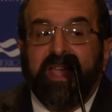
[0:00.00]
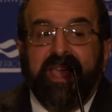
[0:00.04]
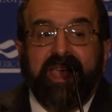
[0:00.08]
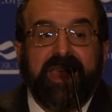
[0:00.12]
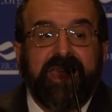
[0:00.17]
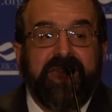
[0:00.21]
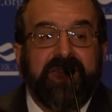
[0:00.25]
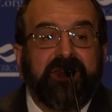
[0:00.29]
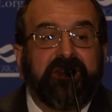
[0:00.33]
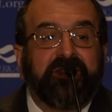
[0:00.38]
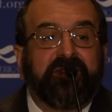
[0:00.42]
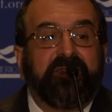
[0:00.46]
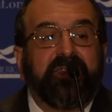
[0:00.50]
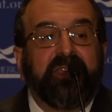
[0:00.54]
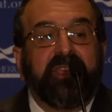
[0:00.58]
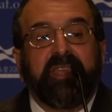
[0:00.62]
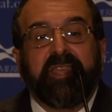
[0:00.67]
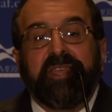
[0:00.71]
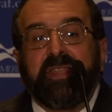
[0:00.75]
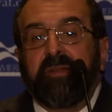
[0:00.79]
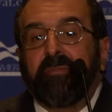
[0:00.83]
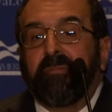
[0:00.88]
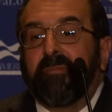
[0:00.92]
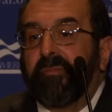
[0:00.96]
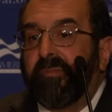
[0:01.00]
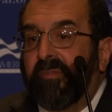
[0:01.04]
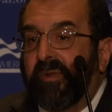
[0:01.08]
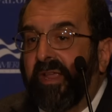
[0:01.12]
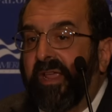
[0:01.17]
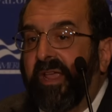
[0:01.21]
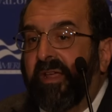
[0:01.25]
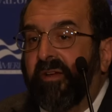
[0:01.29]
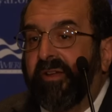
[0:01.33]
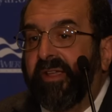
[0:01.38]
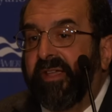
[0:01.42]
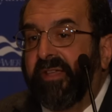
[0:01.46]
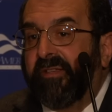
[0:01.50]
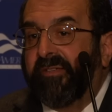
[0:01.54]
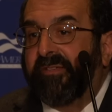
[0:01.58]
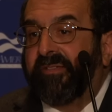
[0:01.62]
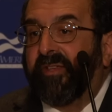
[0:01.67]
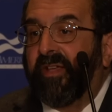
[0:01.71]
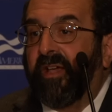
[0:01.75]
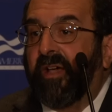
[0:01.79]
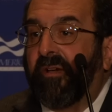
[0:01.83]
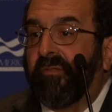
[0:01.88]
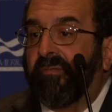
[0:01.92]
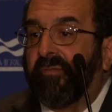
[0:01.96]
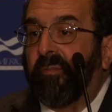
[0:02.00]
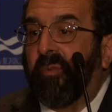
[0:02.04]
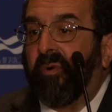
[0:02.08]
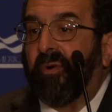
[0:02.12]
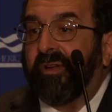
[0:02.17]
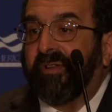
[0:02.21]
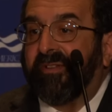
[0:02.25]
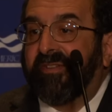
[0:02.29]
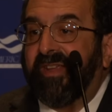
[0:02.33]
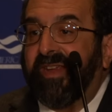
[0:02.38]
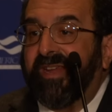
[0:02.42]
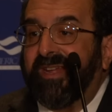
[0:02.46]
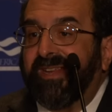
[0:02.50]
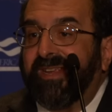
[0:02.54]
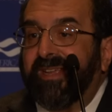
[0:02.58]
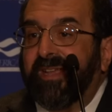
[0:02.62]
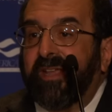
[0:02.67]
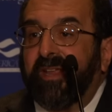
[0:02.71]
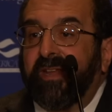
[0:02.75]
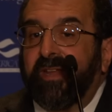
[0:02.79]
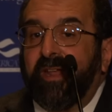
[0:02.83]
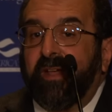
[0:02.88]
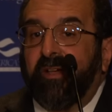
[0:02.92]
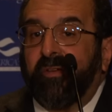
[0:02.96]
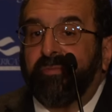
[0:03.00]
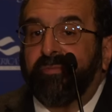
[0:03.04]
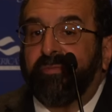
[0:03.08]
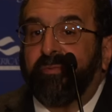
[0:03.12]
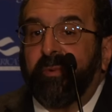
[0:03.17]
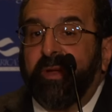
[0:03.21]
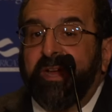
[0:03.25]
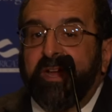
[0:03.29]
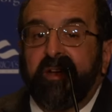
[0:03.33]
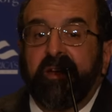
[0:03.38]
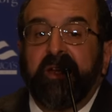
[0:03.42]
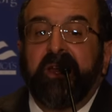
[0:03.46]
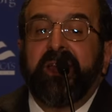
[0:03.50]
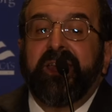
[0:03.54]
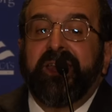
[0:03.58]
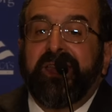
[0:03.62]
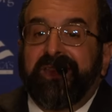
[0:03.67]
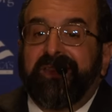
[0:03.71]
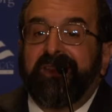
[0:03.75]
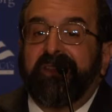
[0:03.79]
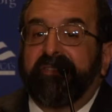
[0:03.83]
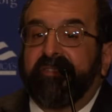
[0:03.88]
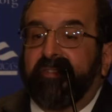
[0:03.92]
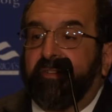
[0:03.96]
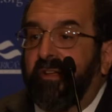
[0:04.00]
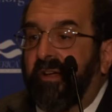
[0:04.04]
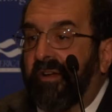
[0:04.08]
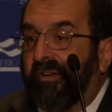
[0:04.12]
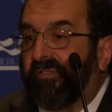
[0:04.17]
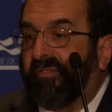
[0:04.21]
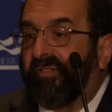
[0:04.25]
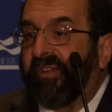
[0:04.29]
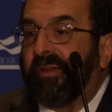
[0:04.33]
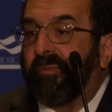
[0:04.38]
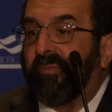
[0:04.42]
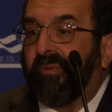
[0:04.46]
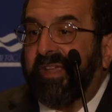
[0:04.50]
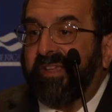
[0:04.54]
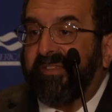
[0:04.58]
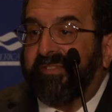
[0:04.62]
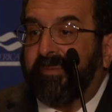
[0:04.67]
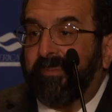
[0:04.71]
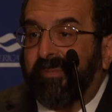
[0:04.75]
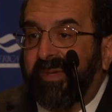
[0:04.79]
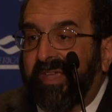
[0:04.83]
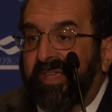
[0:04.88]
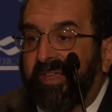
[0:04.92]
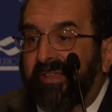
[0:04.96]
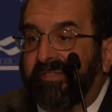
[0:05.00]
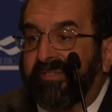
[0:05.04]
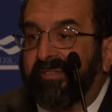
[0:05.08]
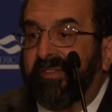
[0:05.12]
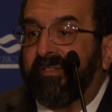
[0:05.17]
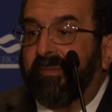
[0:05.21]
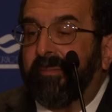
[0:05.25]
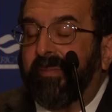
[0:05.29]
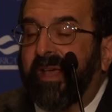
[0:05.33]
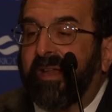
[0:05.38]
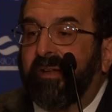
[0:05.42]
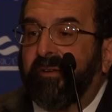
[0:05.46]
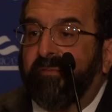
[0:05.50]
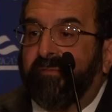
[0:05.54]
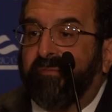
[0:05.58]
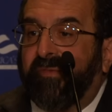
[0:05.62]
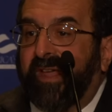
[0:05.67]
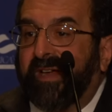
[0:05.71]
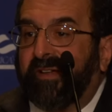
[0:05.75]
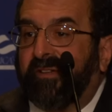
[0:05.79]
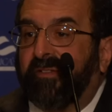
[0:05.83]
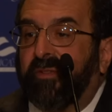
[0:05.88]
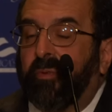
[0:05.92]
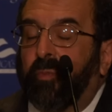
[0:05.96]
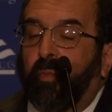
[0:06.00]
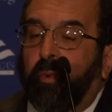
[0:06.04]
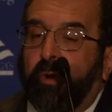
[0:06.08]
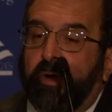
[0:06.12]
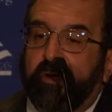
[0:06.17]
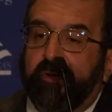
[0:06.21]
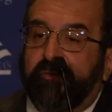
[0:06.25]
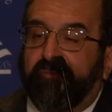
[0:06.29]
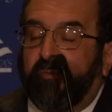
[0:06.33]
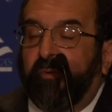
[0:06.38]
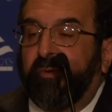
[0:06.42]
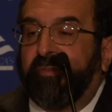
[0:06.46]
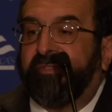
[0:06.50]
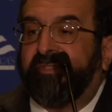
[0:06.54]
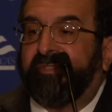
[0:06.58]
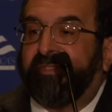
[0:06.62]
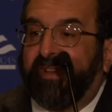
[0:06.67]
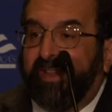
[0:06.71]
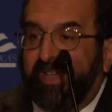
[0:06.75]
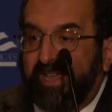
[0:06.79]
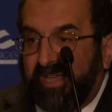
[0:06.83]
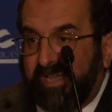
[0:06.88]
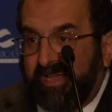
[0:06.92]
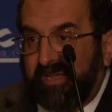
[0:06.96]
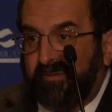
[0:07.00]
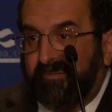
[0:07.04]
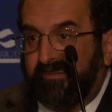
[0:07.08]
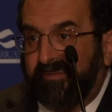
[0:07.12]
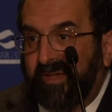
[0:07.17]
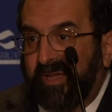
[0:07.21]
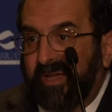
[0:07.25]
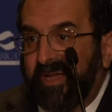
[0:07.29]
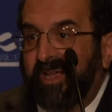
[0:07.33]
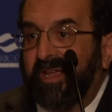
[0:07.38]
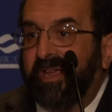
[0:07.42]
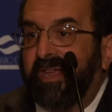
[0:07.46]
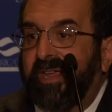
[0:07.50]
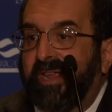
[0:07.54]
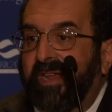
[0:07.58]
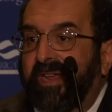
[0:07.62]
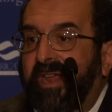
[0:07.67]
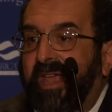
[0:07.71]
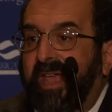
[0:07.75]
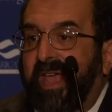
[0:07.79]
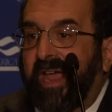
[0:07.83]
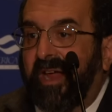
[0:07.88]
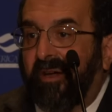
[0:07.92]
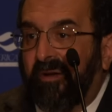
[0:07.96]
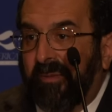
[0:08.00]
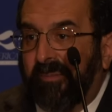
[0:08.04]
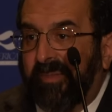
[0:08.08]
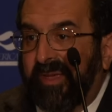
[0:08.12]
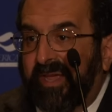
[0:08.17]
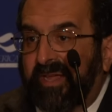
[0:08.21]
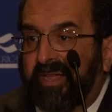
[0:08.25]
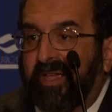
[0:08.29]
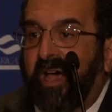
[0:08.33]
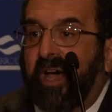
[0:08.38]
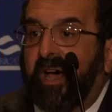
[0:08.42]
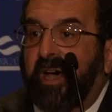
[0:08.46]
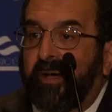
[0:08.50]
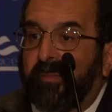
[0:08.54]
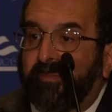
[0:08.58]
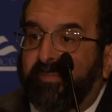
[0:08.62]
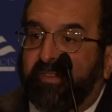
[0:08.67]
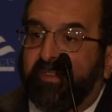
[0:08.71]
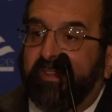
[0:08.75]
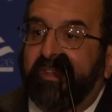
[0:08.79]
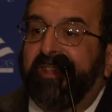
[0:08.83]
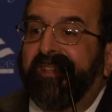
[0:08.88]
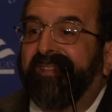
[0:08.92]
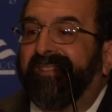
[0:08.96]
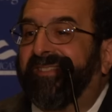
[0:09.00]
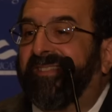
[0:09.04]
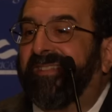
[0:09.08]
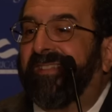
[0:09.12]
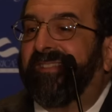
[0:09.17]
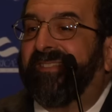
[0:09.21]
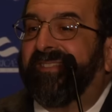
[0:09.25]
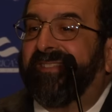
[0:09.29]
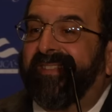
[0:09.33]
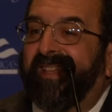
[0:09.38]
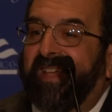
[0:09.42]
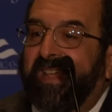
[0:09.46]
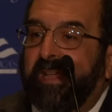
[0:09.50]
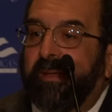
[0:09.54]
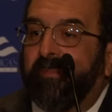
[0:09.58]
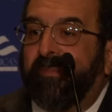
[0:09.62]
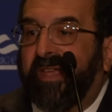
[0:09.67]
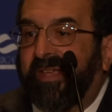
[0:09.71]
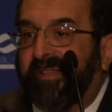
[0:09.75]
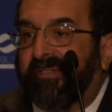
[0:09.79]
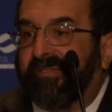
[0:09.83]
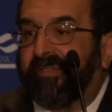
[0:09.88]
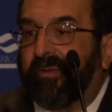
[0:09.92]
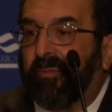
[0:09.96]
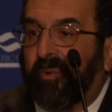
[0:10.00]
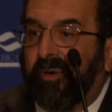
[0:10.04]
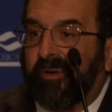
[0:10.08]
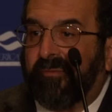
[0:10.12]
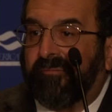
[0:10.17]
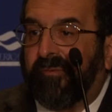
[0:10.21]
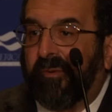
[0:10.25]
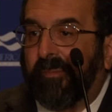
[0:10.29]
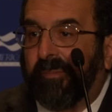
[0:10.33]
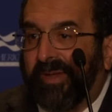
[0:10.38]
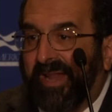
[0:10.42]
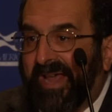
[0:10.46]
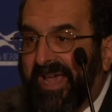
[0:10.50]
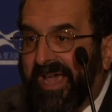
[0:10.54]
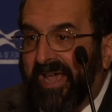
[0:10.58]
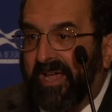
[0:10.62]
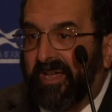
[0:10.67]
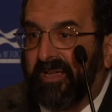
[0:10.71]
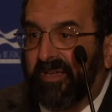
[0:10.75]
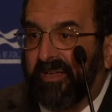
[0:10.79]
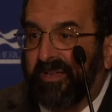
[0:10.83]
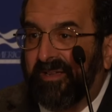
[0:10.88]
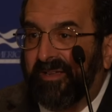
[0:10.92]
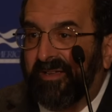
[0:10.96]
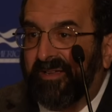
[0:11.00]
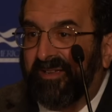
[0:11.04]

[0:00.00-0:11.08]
And in areas of Mauritania and elsewhere, it is largely race based. As a matter of fact, the word for slave in Arabic, abd, is the same as the word for black.